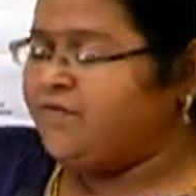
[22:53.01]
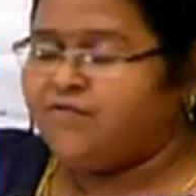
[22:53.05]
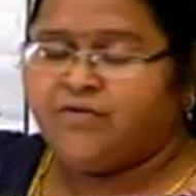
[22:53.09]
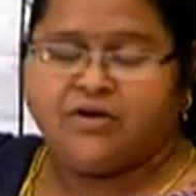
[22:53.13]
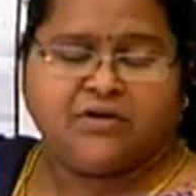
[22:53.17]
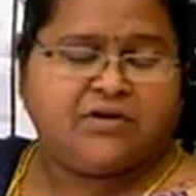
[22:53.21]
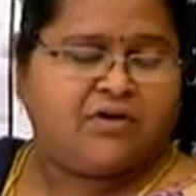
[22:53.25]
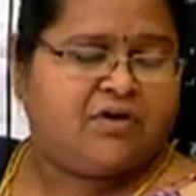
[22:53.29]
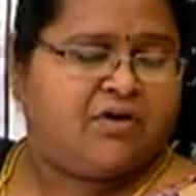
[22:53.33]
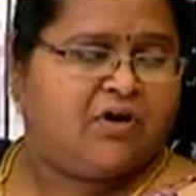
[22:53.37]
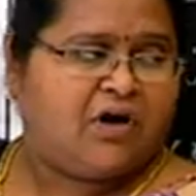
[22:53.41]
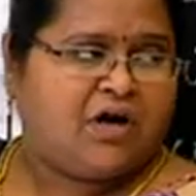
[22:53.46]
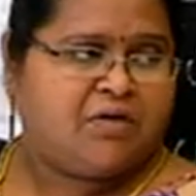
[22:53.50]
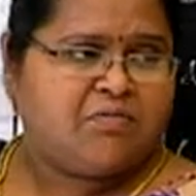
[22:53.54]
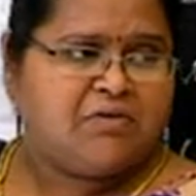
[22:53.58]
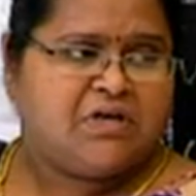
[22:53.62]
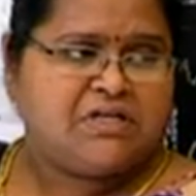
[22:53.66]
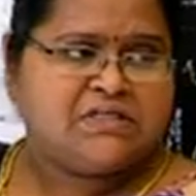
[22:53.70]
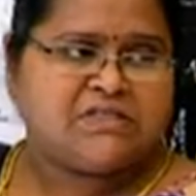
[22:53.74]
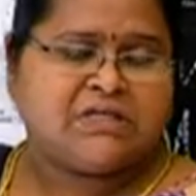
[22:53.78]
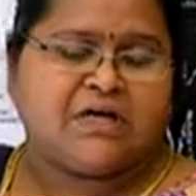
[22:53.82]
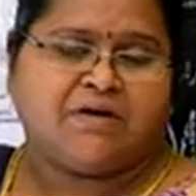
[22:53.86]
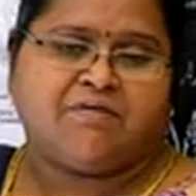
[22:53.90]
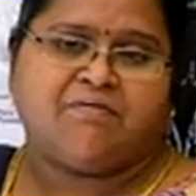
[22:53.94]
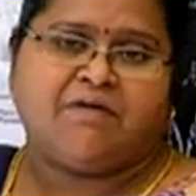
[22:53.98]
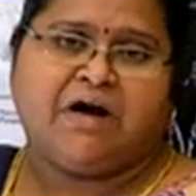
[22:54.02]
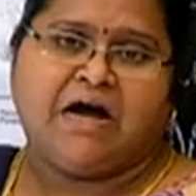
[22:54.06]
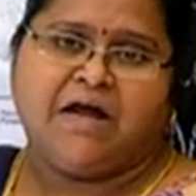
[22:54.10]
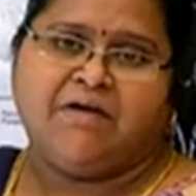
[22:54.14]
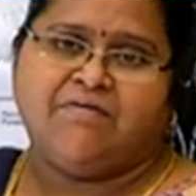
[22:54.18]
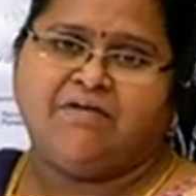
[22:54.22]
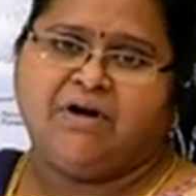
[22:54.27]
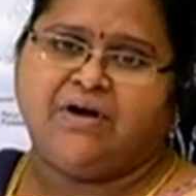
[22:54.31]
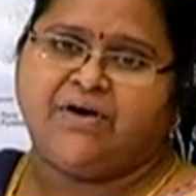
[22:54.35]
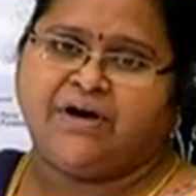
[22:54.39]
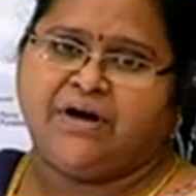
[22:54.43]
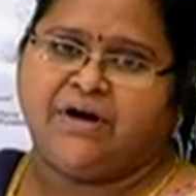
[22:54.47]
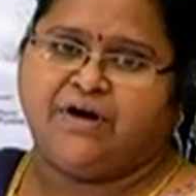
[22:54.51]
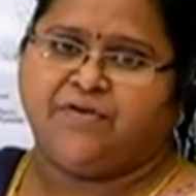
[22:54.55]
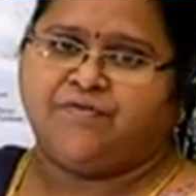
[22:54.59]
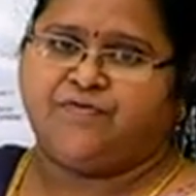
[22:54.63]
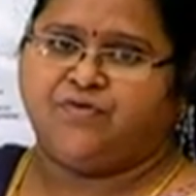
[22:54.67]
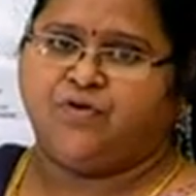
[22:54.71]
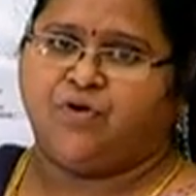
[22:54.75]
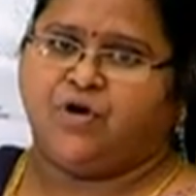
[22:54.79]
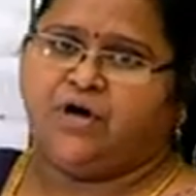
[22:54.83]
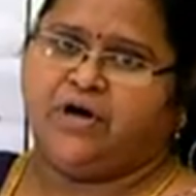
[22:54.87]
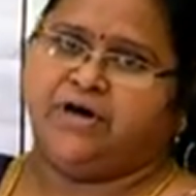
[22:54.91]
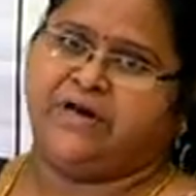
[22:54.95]
For the normal survival rate of
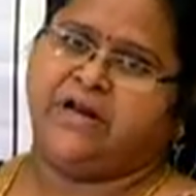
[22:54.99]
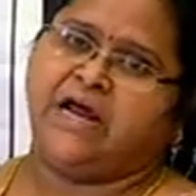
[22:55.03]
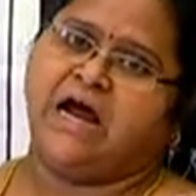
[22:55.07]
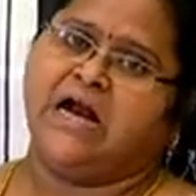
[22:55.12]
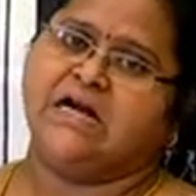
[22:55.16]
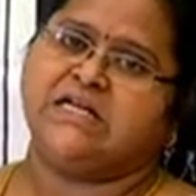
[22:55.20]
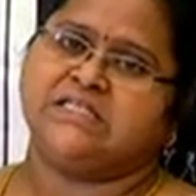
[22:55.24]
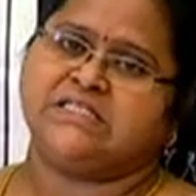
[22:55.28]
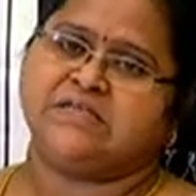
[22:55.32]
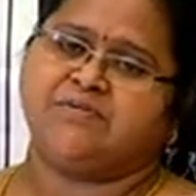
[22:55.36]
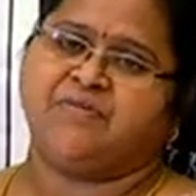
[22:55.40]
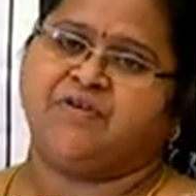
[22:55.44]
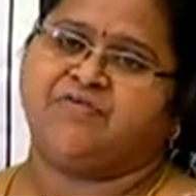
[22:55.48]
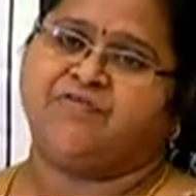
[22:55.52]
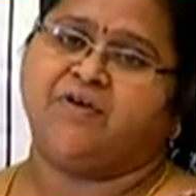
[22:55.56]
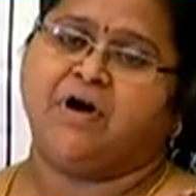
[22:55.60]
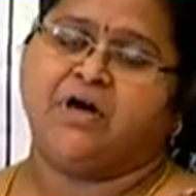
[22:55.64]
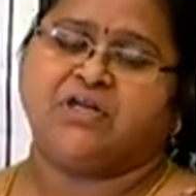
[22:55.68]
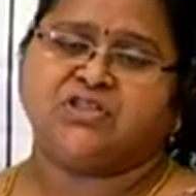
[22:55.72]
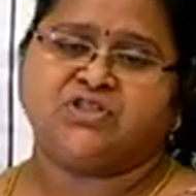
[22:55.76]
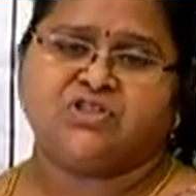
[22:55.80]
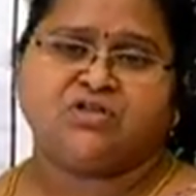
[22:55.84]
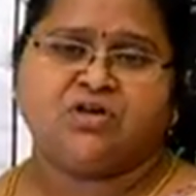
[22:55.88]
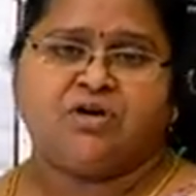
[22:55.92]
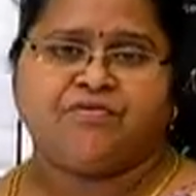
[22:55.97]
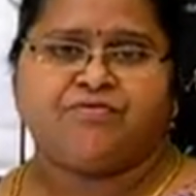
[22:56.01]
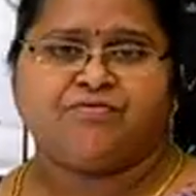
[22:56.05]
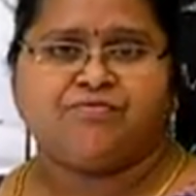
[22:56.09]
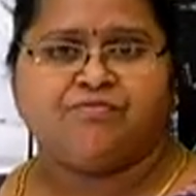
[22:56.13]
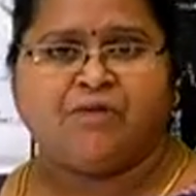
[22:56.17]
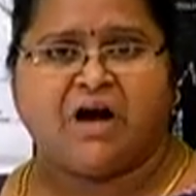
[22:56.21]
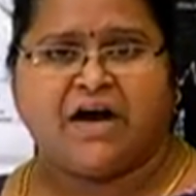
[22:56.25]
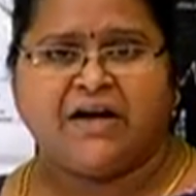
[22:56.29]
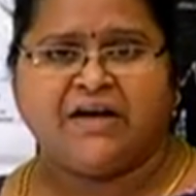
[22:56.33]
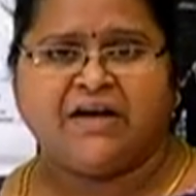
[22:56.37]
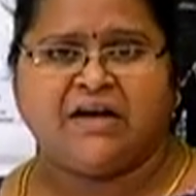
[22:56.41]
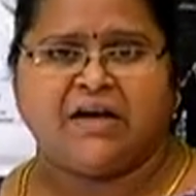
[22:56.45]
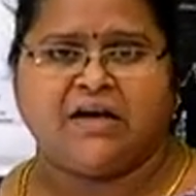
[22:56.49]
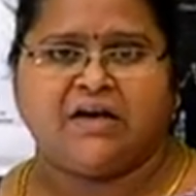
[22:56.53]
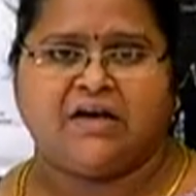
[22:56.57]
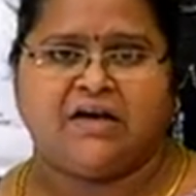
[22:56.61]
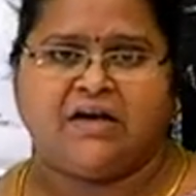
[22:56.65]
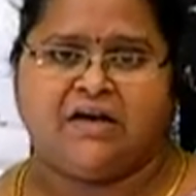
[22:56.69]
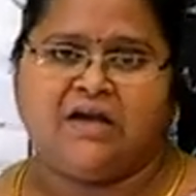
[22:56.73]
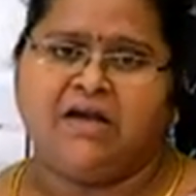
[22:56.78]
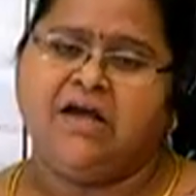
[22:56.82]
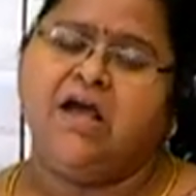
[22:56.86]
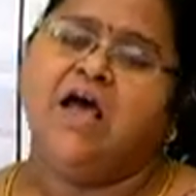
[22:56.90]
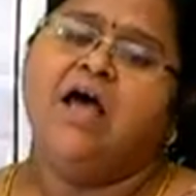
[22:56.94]
an organism, the function of one
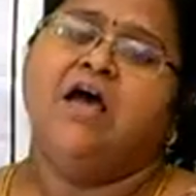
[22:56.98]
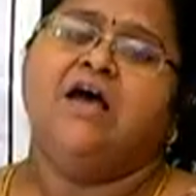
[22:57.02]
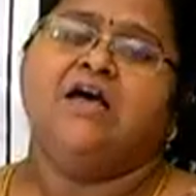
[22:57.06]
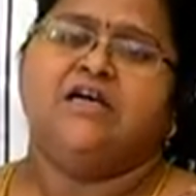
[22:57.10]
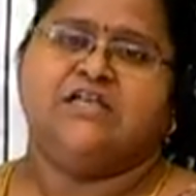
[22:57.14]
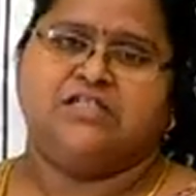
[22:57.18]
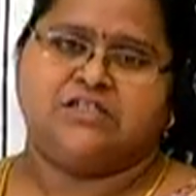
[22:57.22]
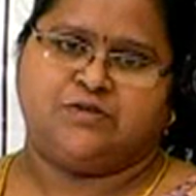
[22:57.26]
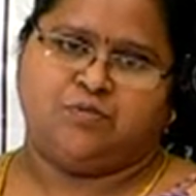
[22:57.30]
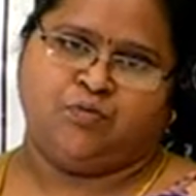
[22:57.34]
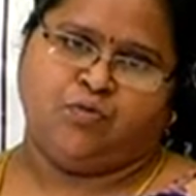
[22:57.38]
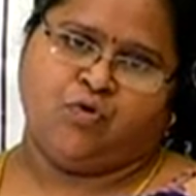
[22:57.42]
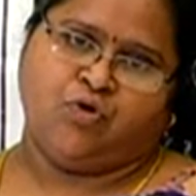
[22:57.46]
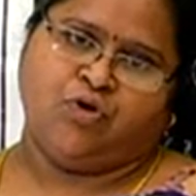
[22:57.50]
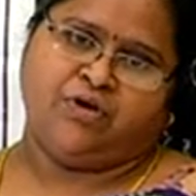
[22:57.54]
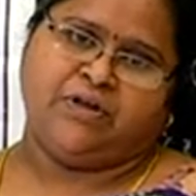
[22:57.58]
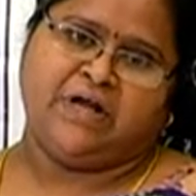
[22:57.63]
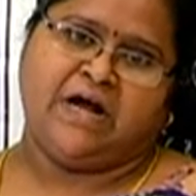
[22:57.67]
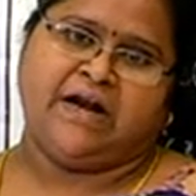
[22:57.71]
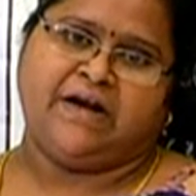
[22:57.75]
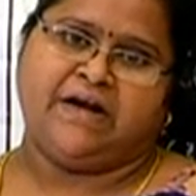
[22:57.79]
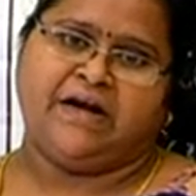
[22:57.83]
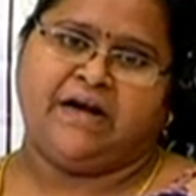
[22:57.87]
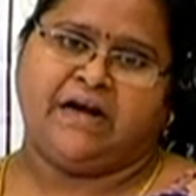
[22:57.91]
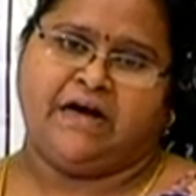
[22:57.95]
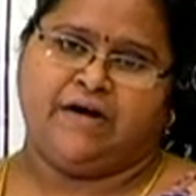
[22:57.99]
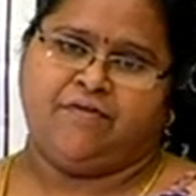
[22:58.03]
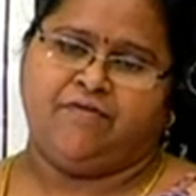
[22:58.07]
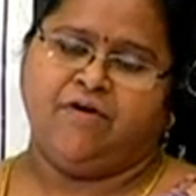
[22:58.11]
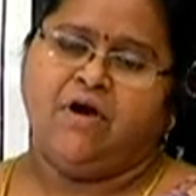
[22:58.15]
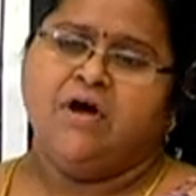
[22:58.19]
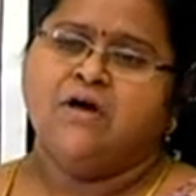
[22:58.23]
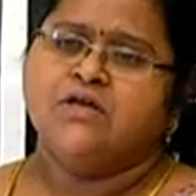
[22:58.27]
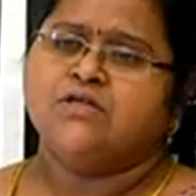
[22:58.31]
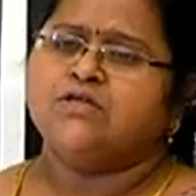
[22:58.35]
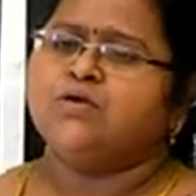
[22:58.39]
kidney is more than enough.